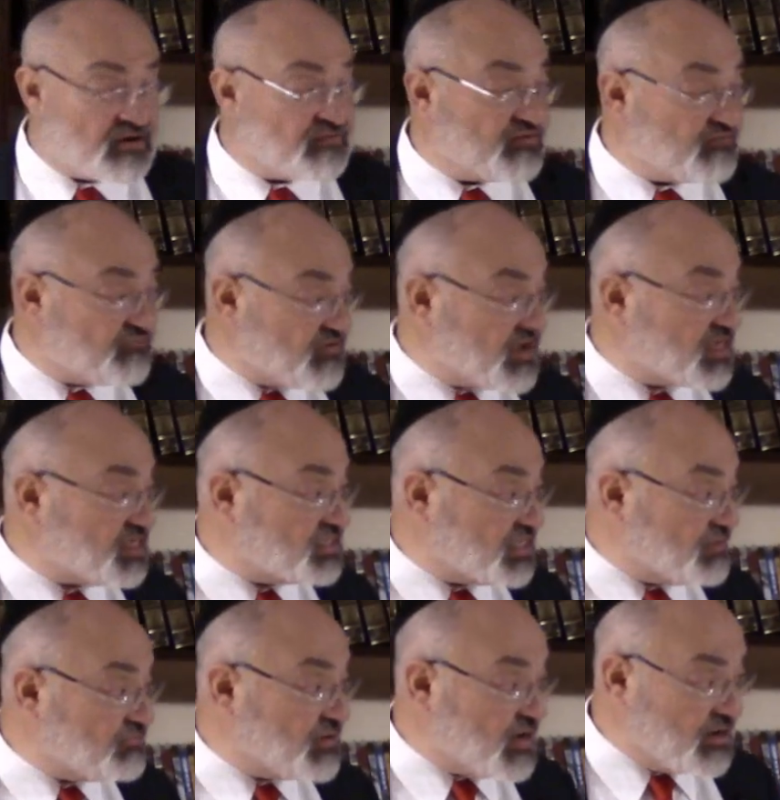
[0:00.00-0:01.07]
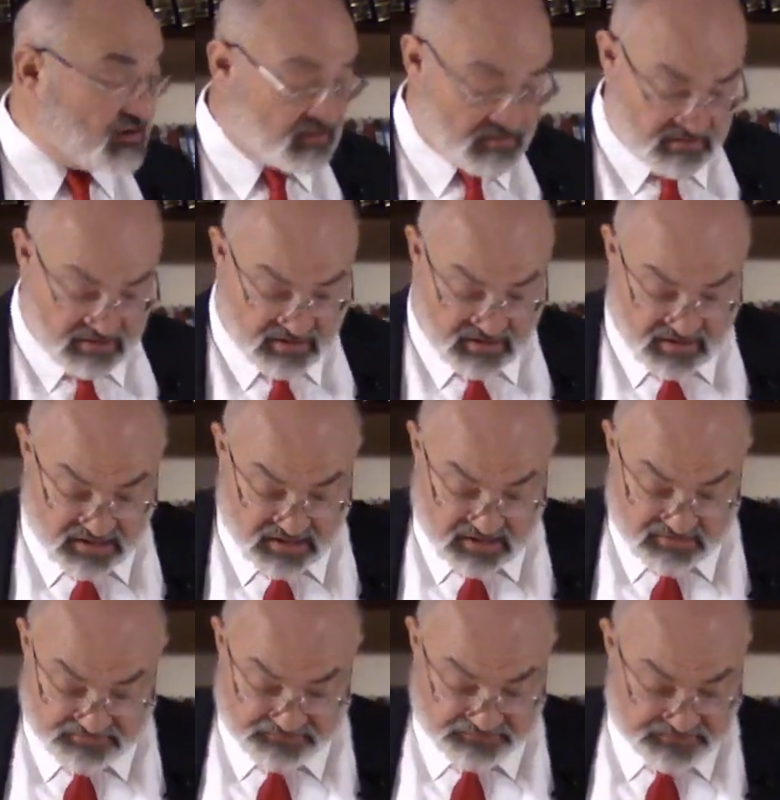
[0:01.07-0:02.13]
of the Frankish Empire,
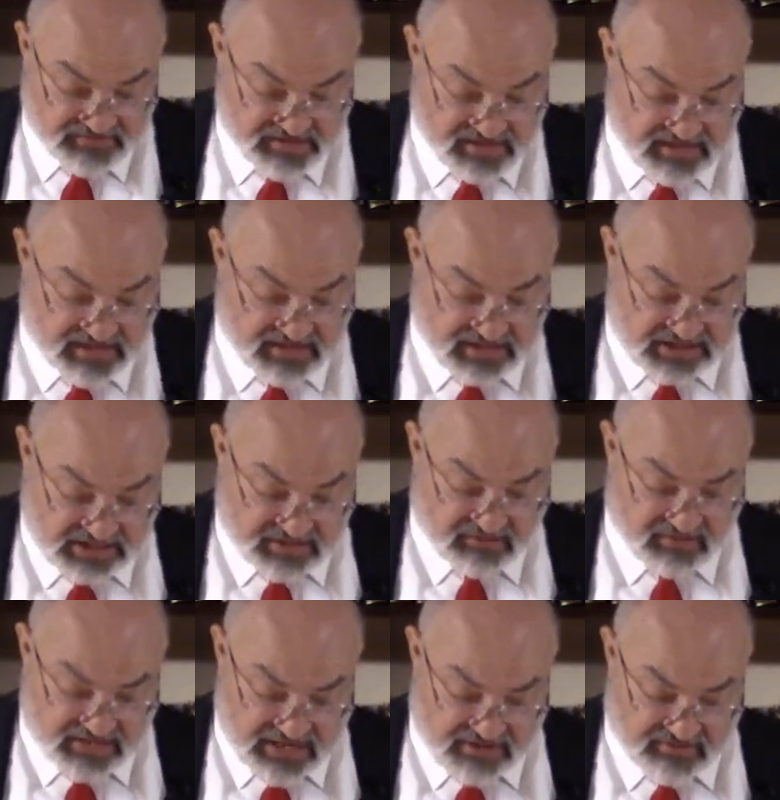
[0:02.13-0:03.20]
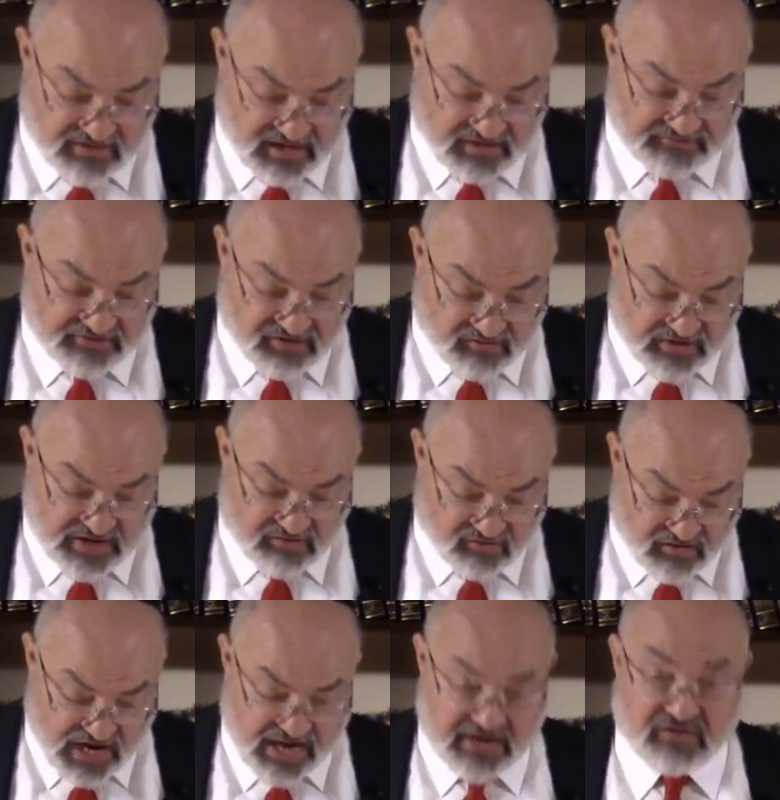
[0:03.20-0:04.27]
in the general area of the Great
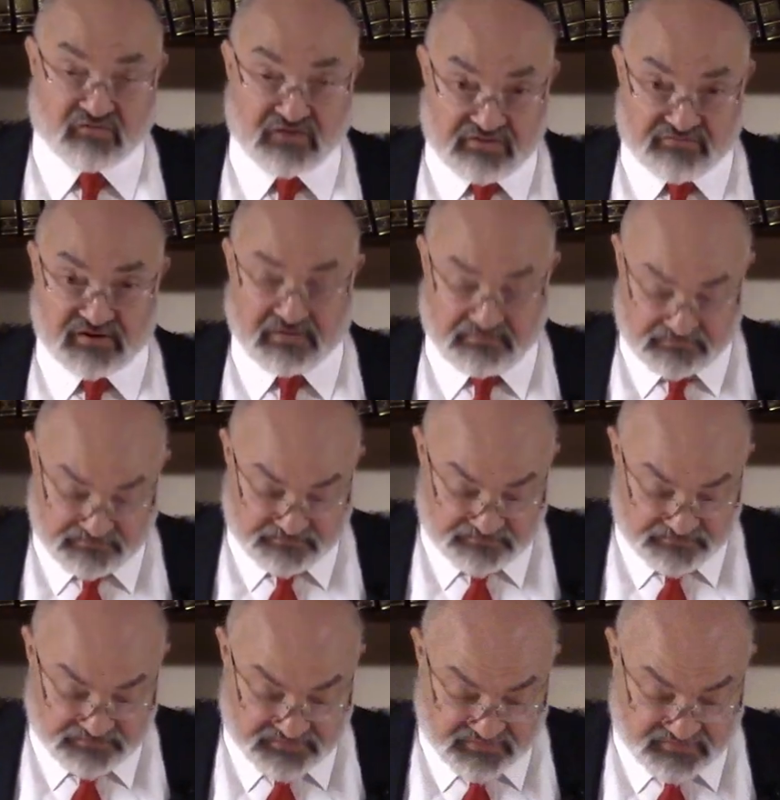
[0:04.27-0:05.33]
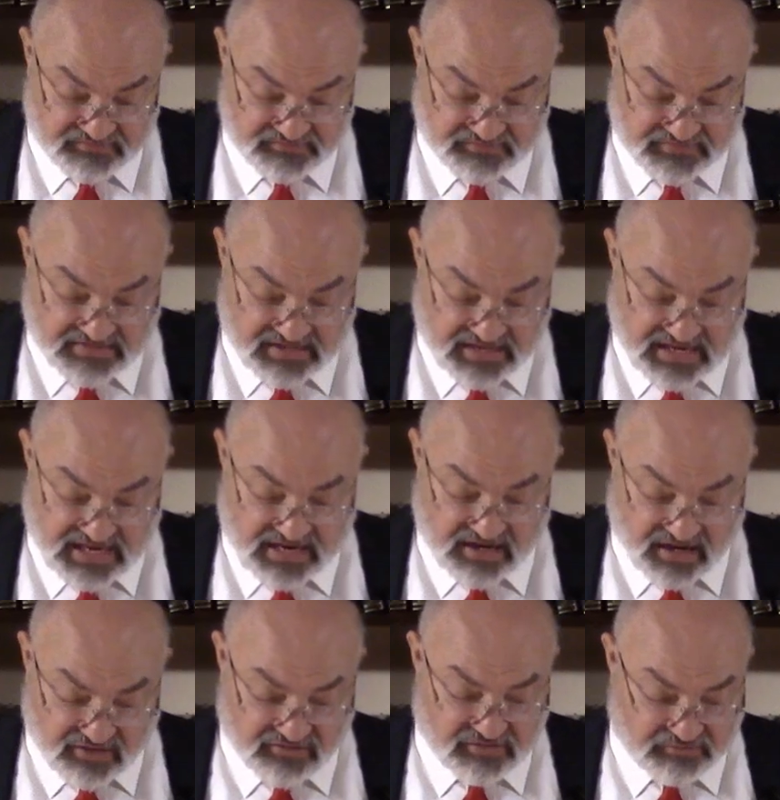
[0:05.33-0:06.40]
Rhine River, and
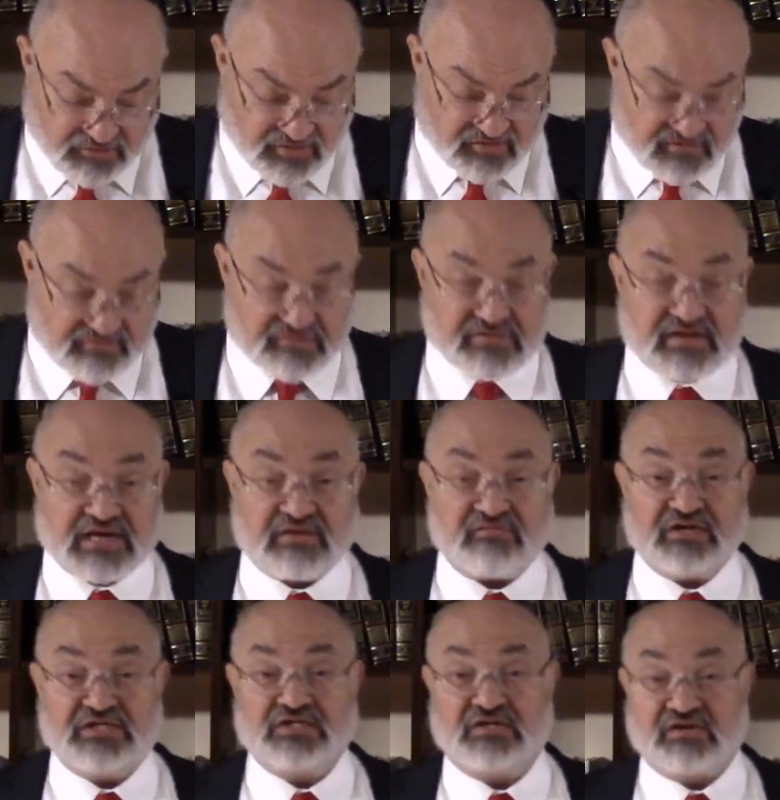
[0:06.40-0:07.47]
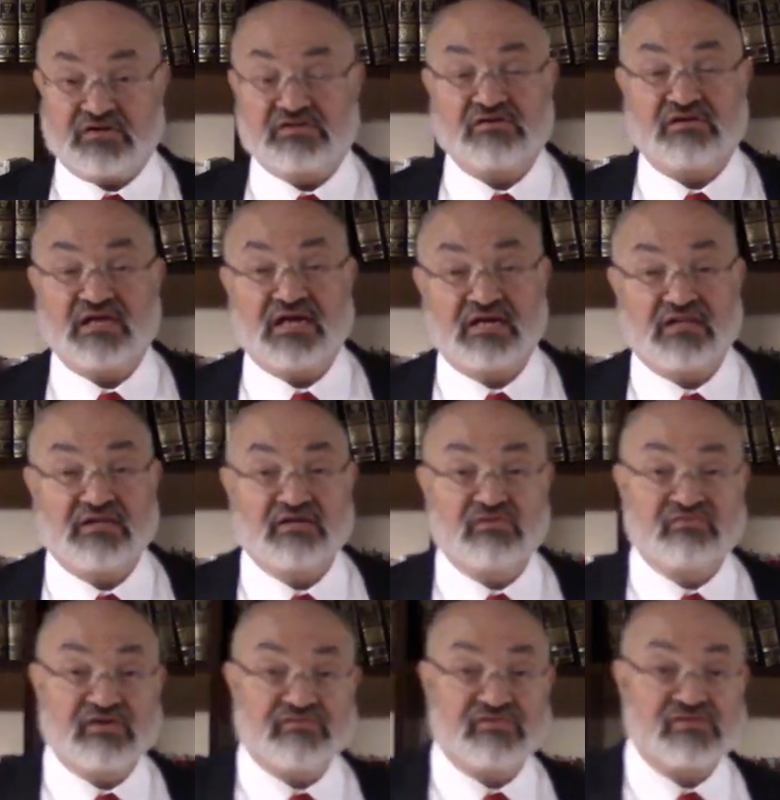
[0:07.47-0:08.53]
other important rivers of that region, because there are a lot of little
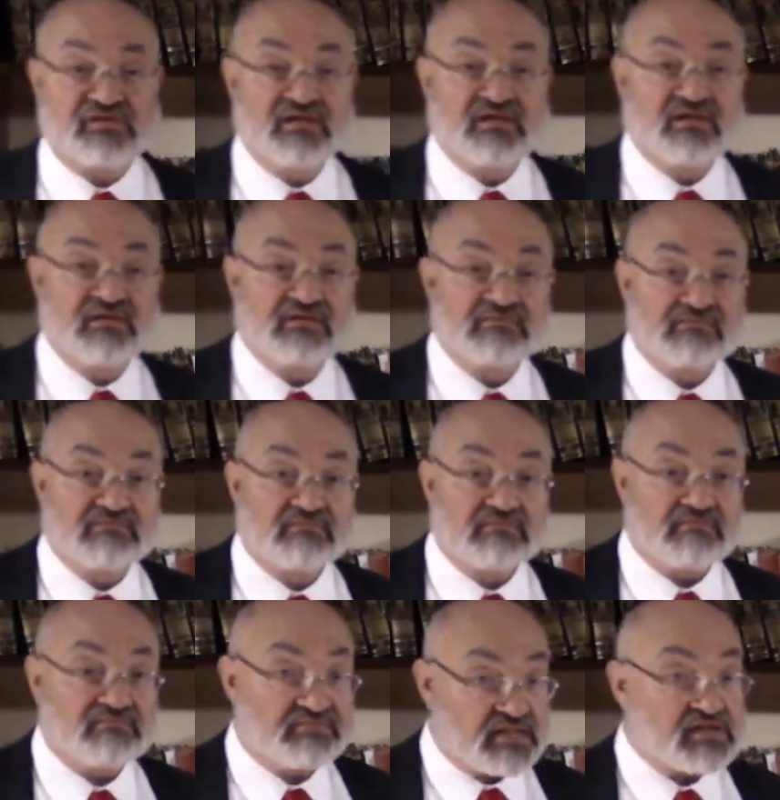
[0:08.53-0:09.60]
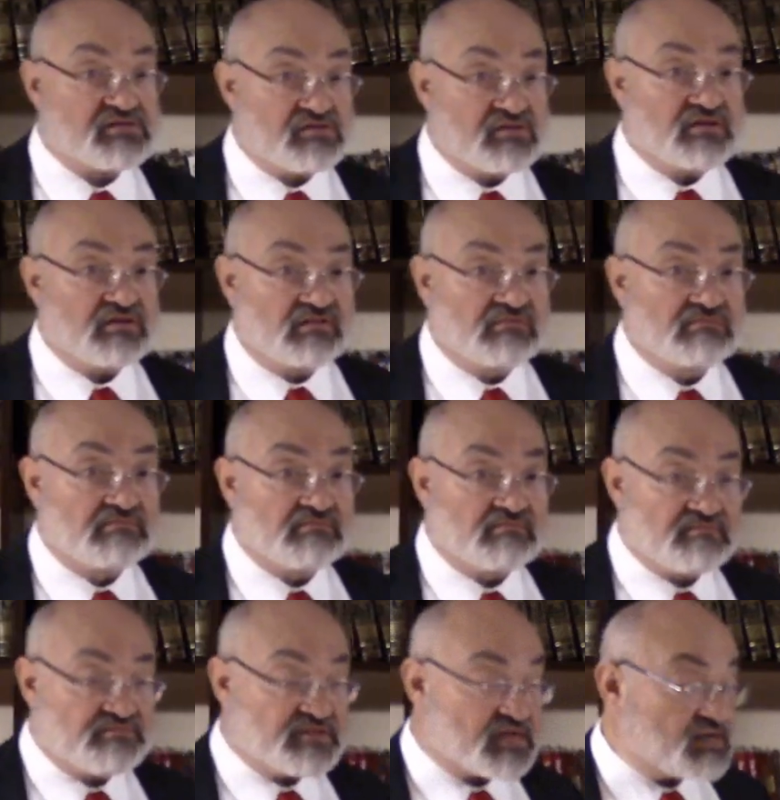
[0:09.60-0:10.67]
rivers, not so little,
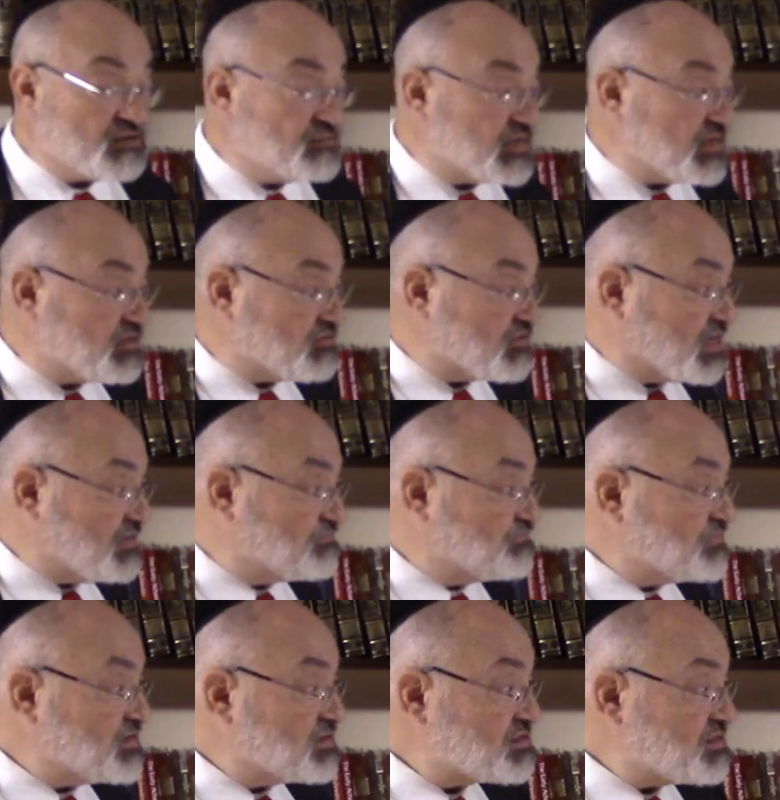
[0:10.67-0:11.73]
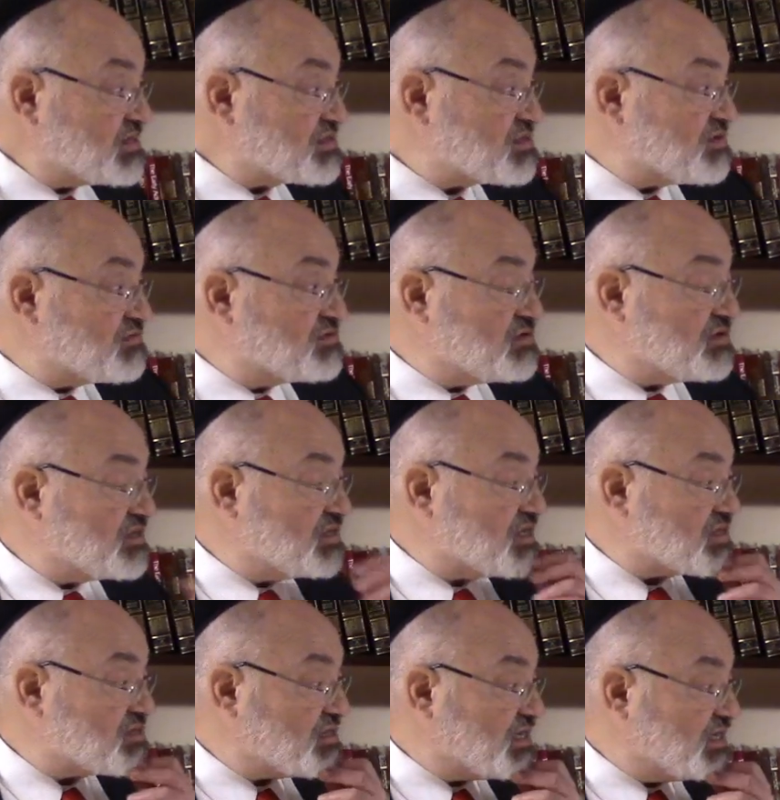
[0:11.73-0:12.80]
that come out of the Rhine. So let's go to the
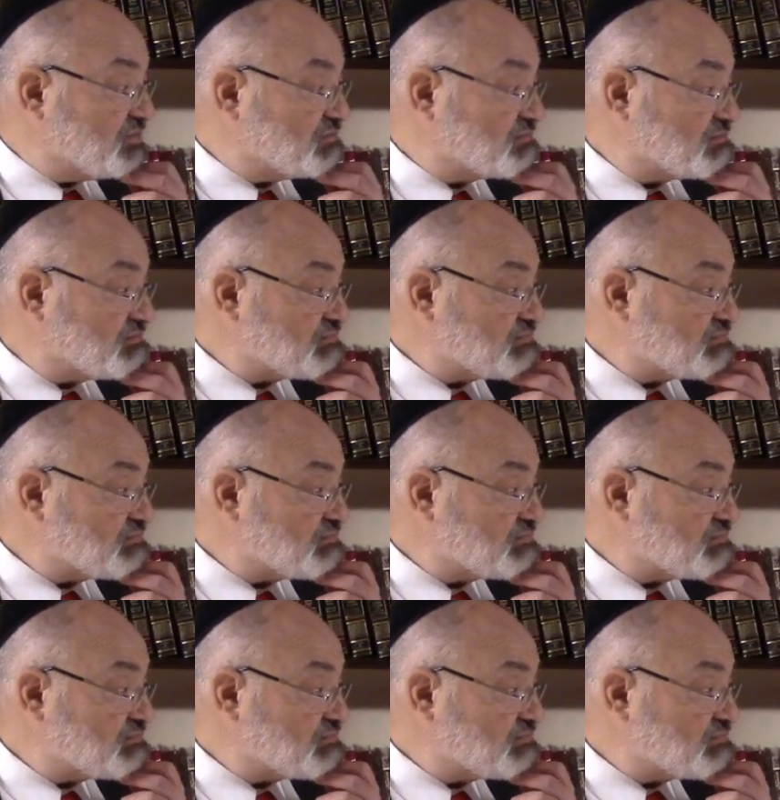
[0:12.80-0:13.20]
next slide.